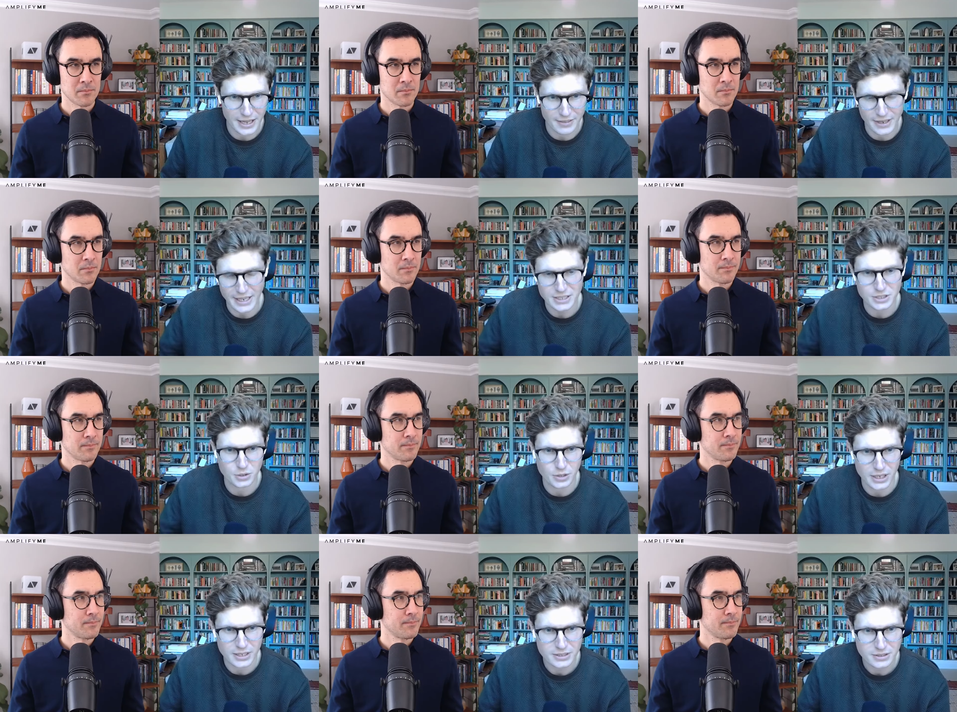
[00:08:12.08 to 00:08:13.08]
Speaker 1: in the next 2
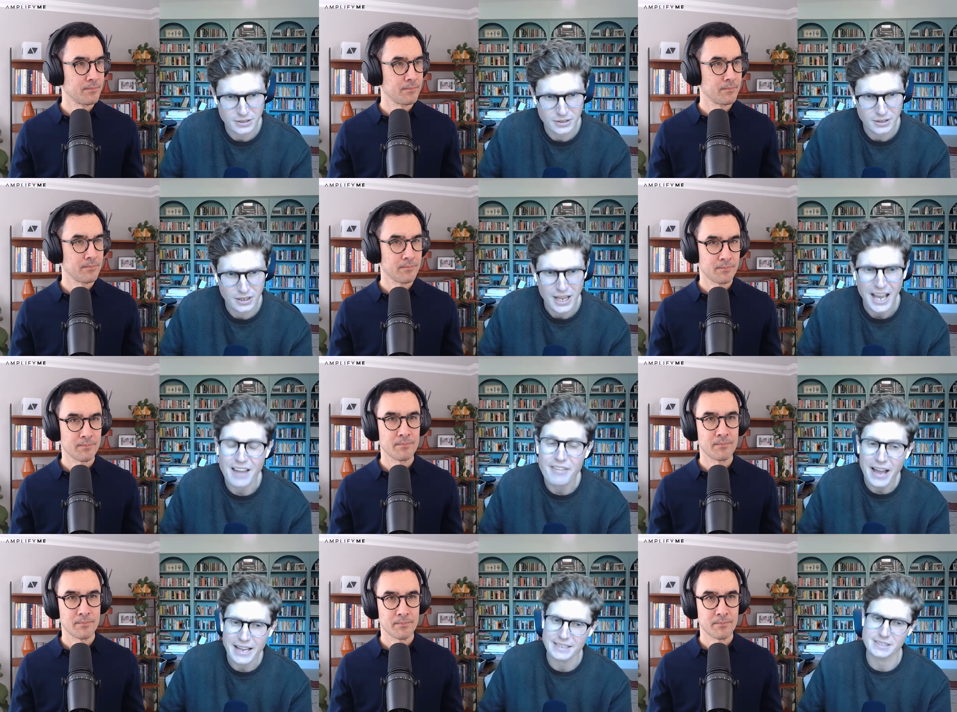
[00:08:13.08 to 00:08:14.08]
years. And
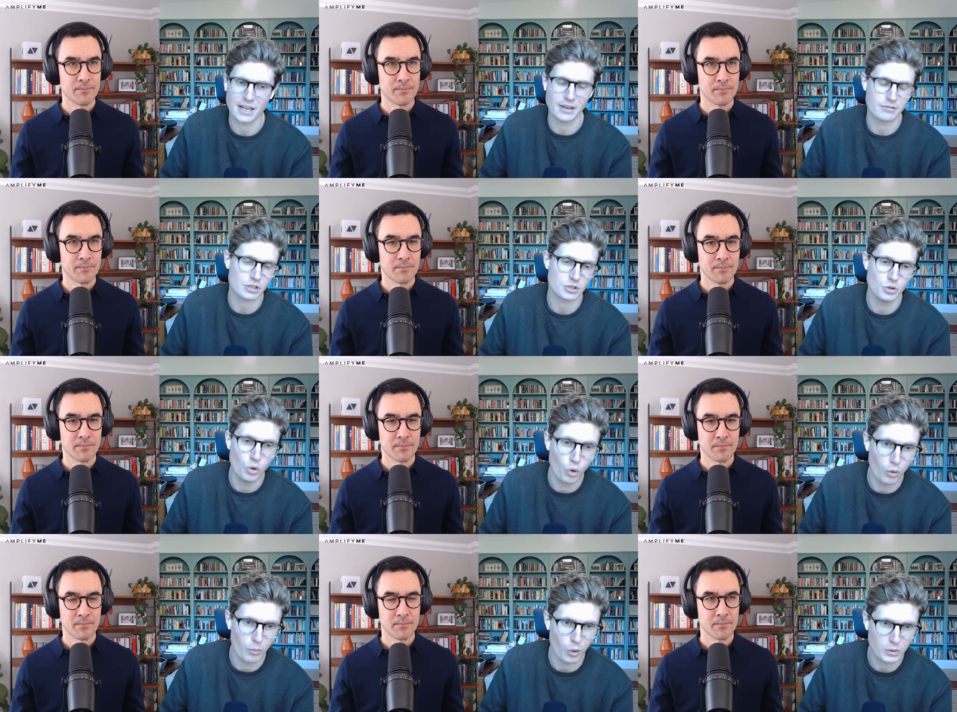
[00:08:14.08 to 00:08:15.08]
that is kind of just
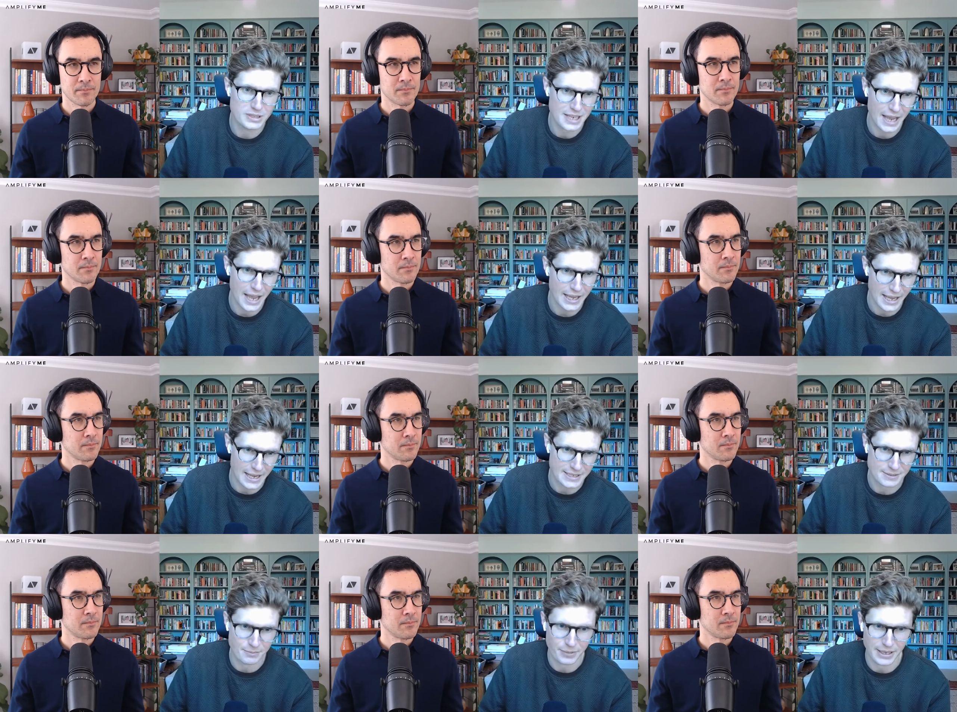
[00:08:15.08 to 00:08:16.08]
normal tech
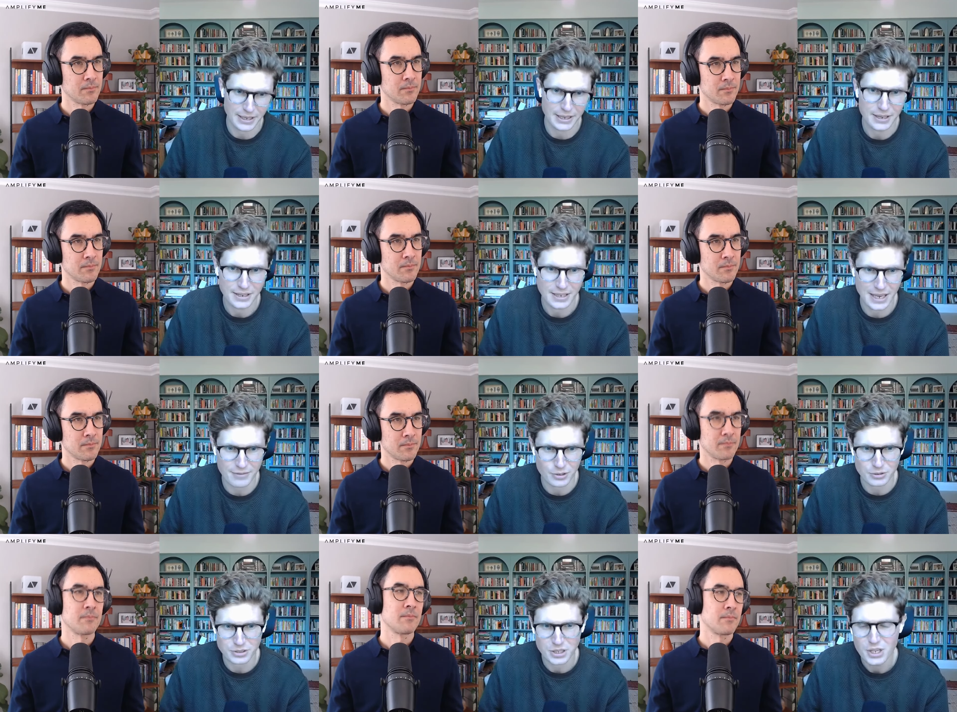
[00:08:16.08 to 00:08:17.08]
S&P
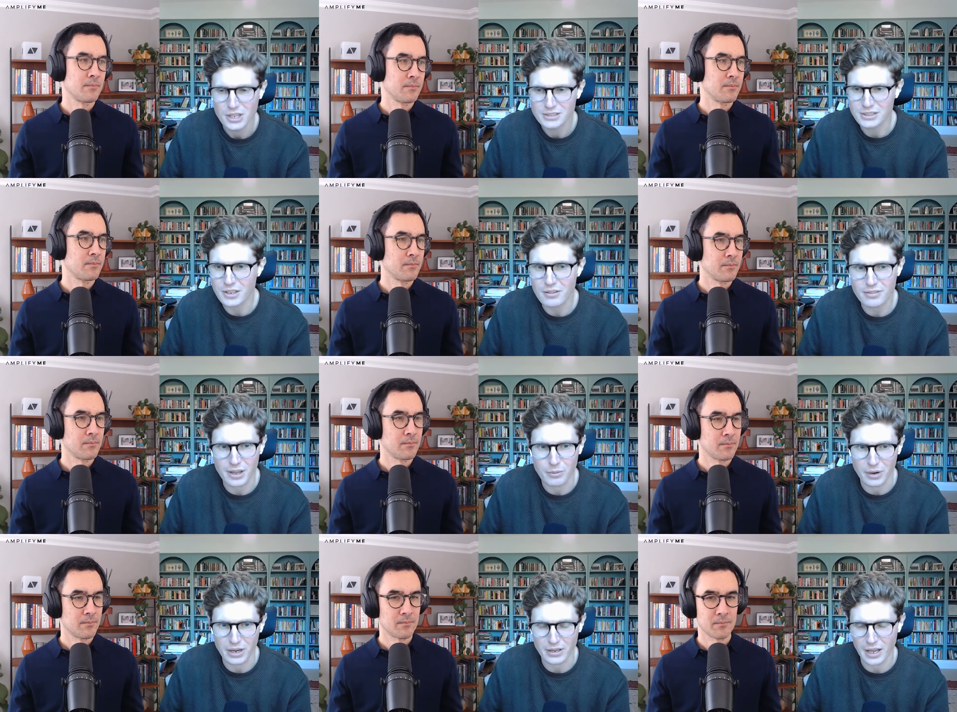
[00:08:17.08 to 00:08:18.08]
levels. So I don't think
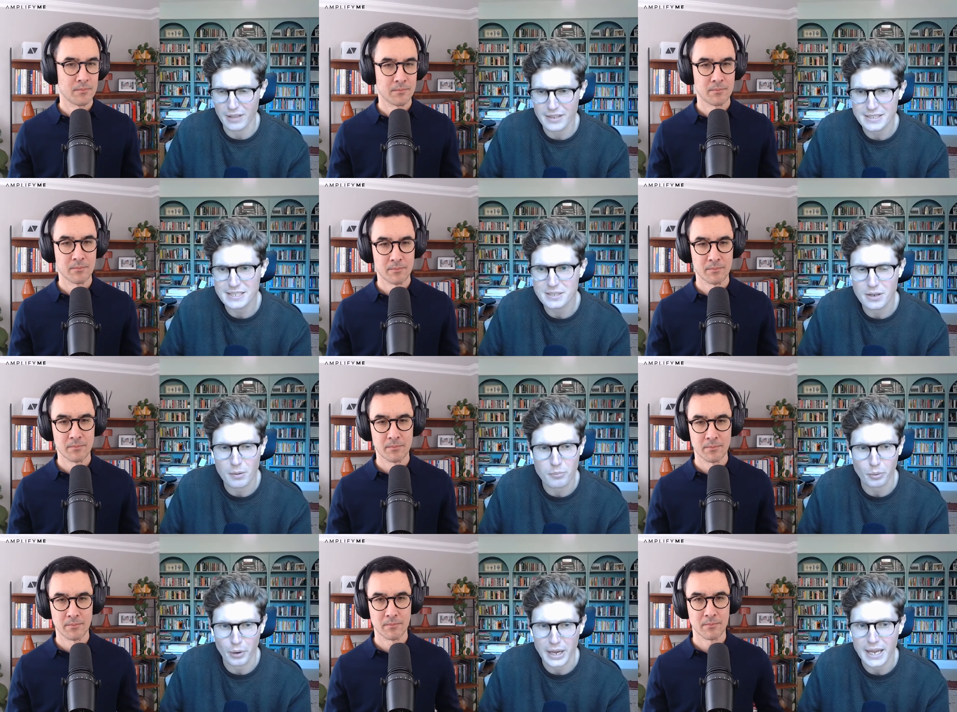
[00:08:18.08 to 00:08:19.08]
we're like, this isn't a
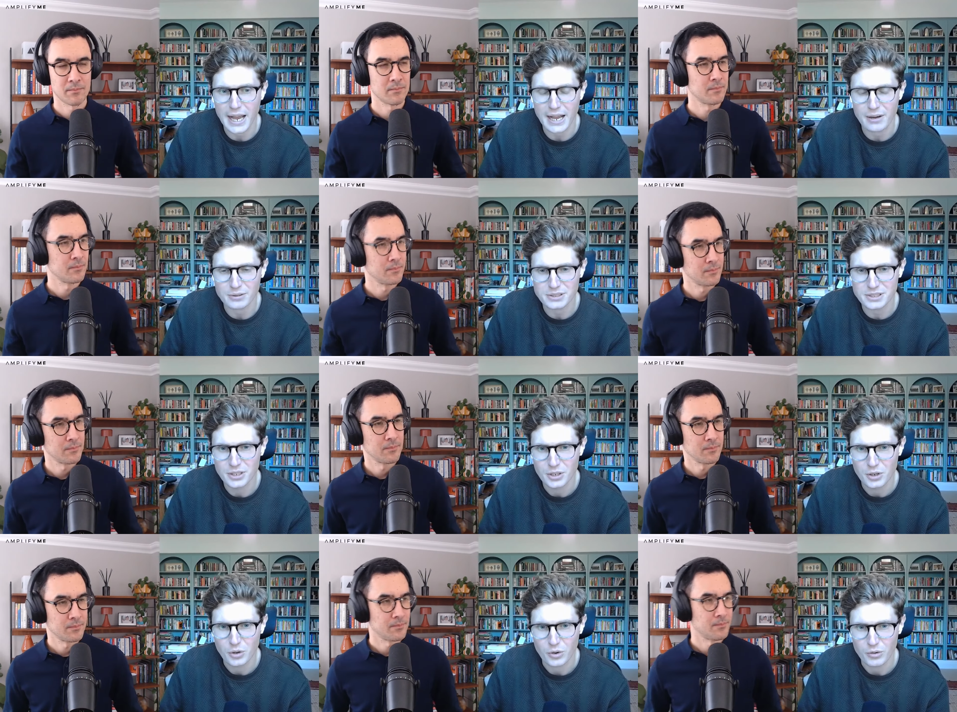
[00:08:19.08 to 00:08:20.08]
breakout,
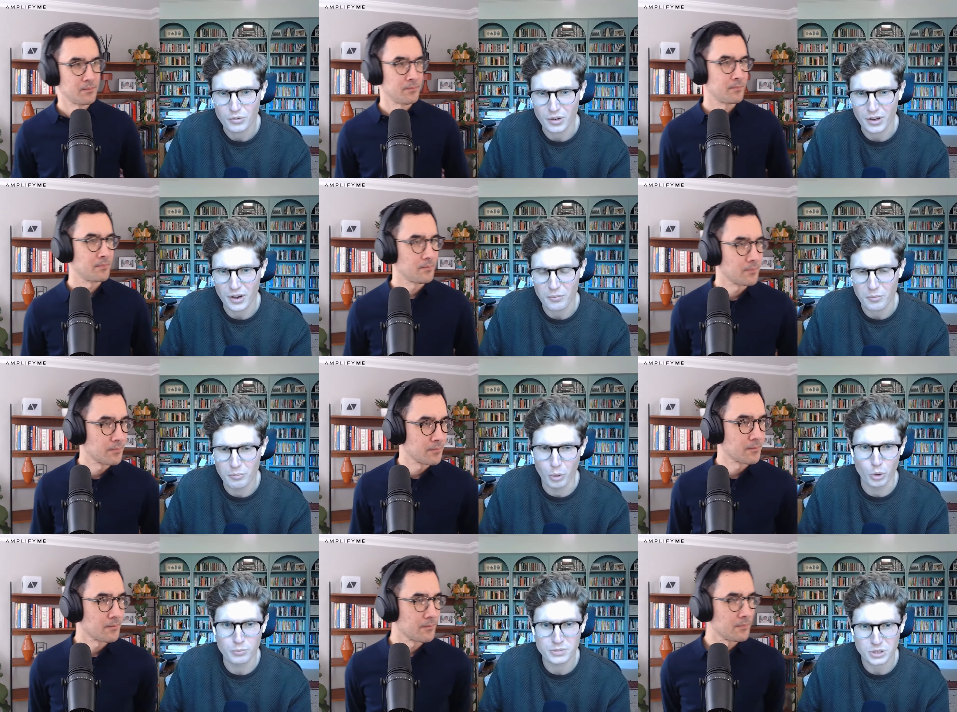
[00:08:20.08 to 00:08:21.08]

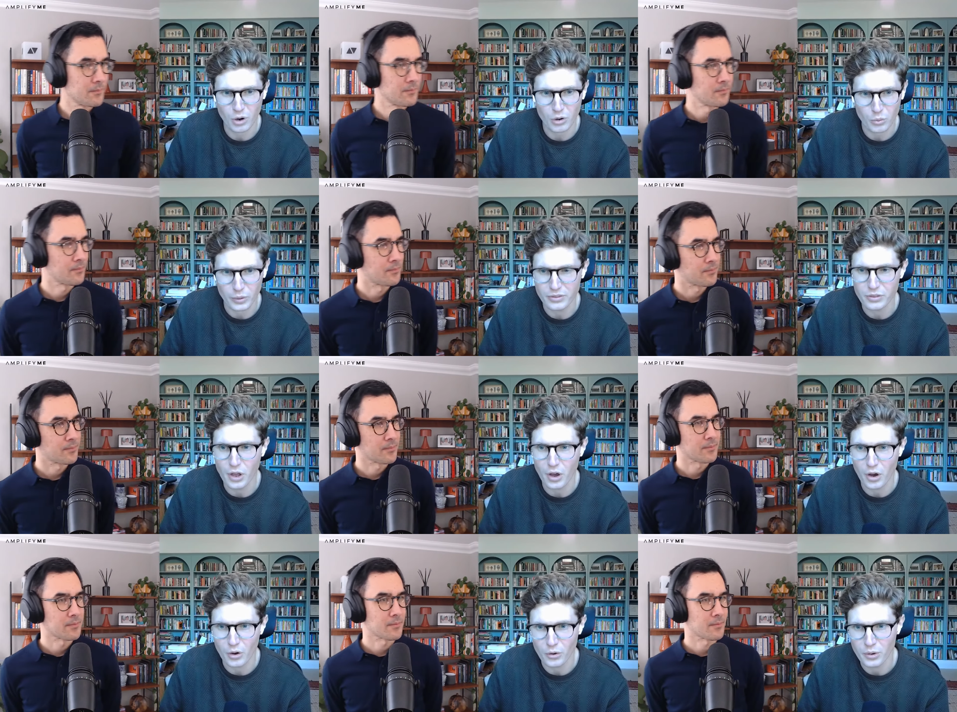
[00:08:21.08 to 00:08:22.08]
boom stock with
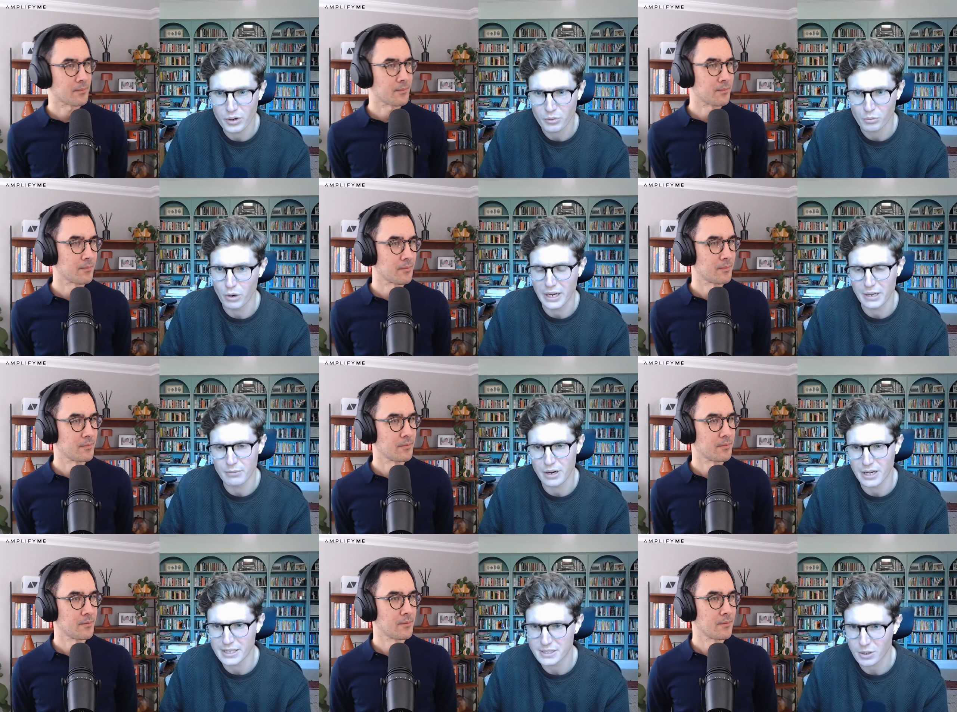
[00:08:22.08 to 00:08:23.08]
no really,
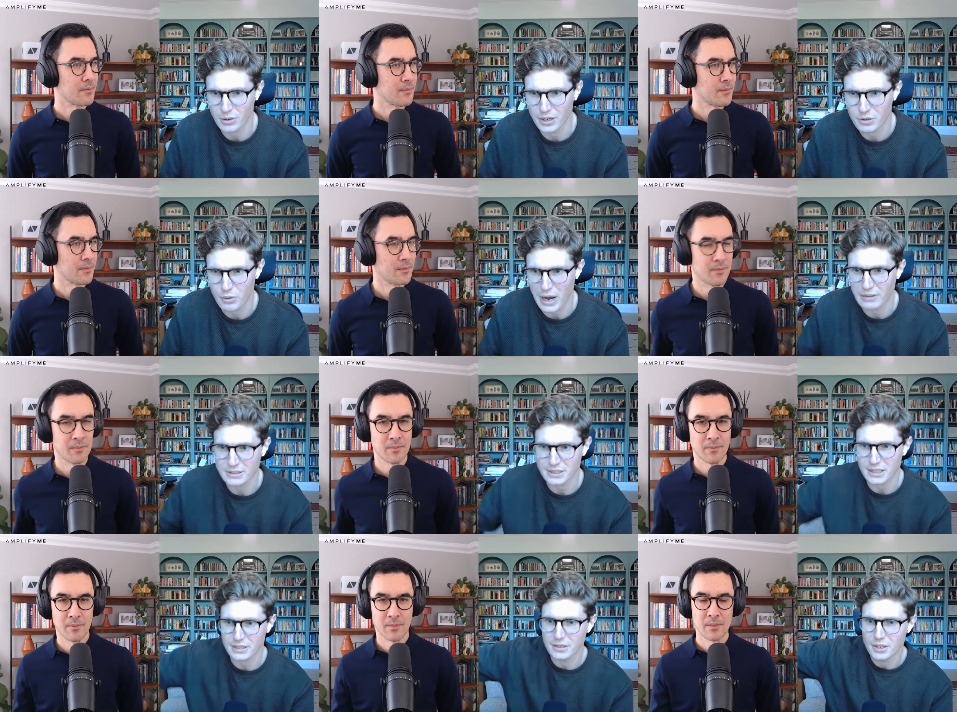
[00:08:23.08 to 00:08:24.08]
really solid
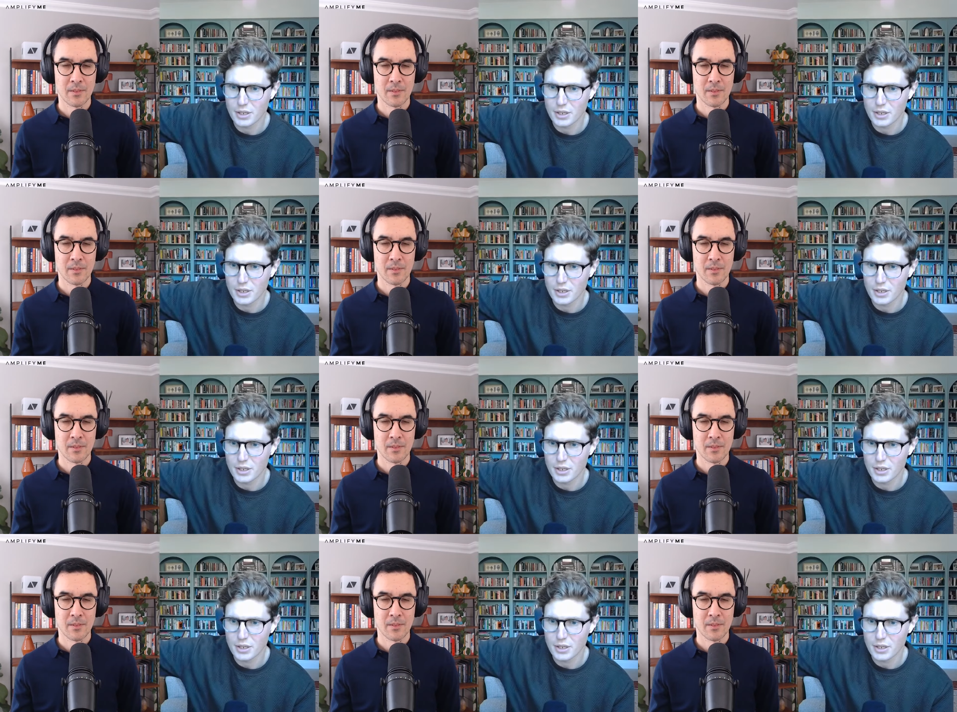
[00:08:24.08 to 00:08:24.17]
grounding.